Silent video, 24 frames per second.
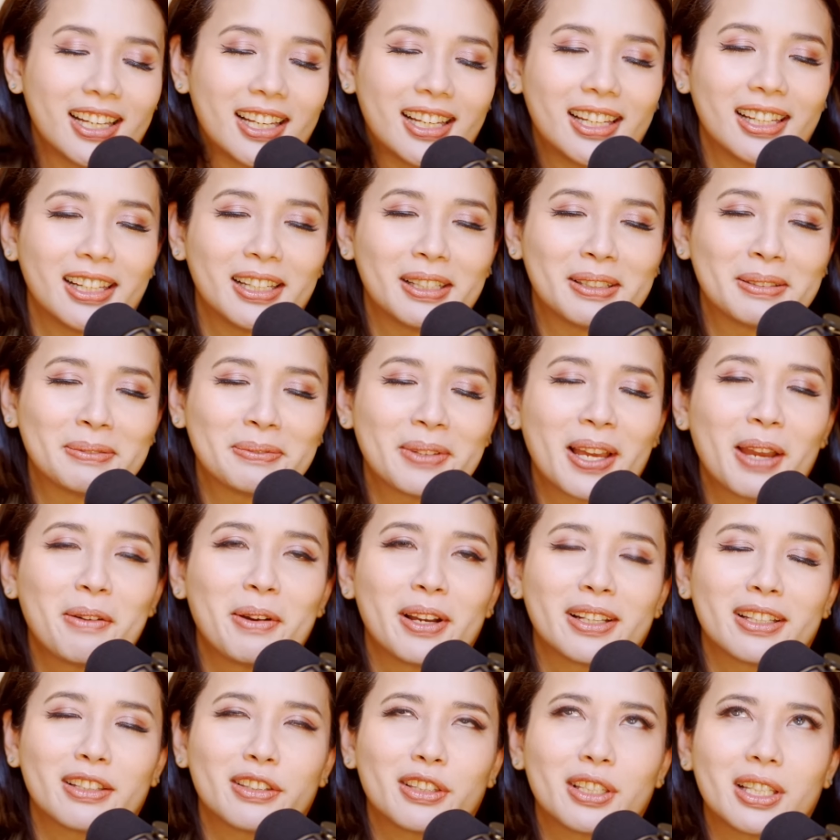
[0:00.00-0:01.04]
I
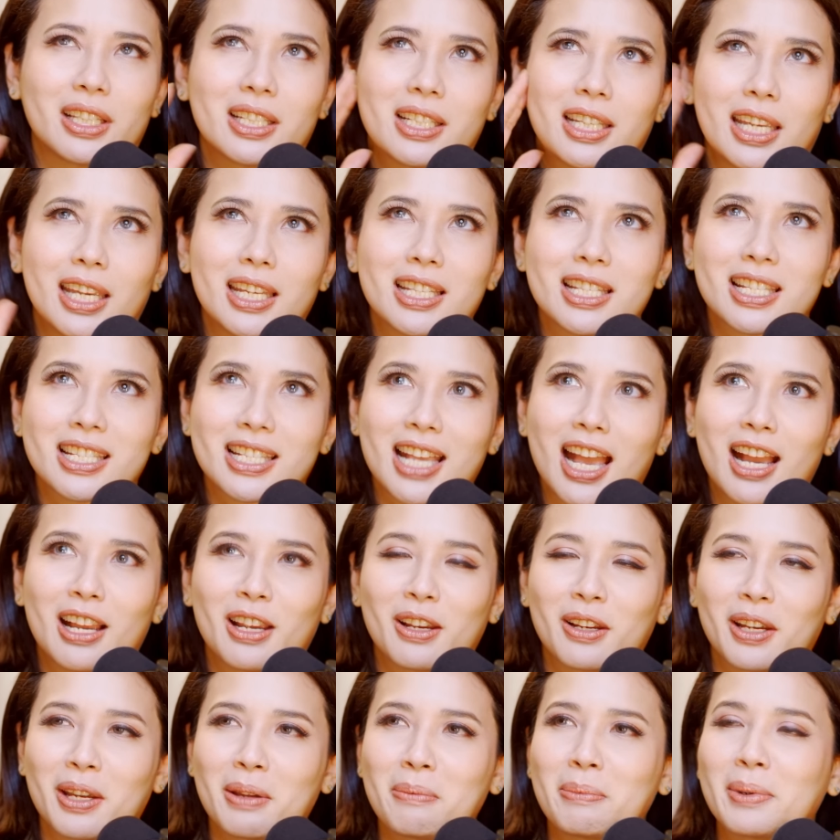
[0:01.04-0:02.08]
wanted to say in
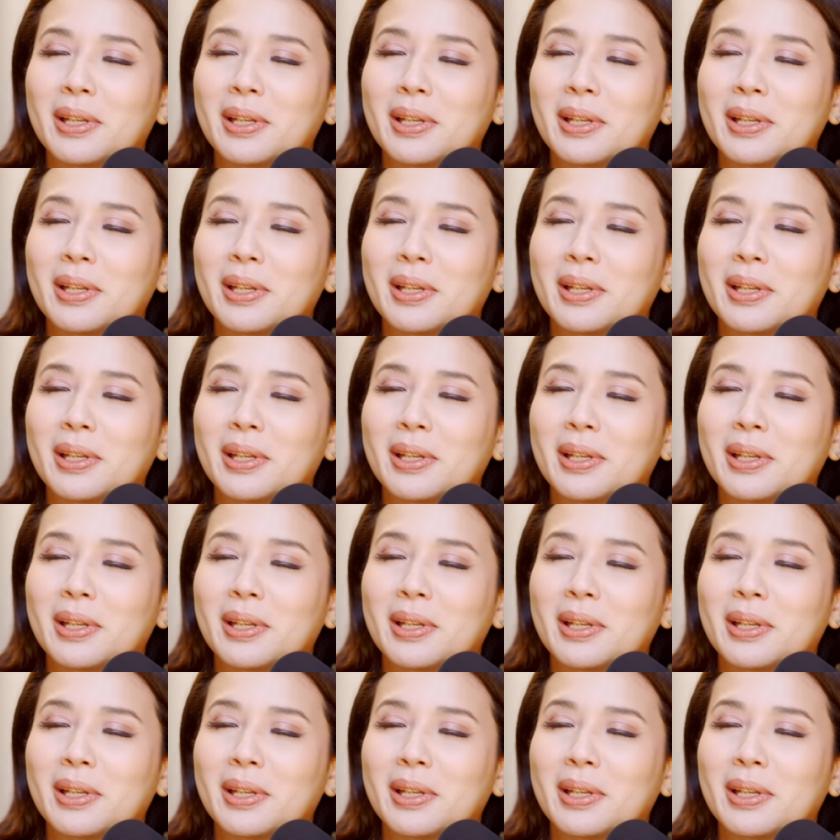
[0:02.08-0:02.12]
Sangre,